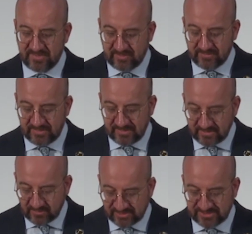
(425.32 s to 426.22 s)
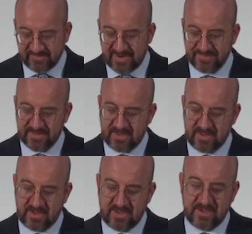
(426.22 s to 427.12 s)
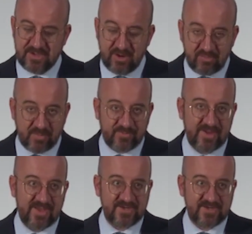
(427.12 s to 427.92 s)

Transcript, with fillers: here in Hiroshima. Europe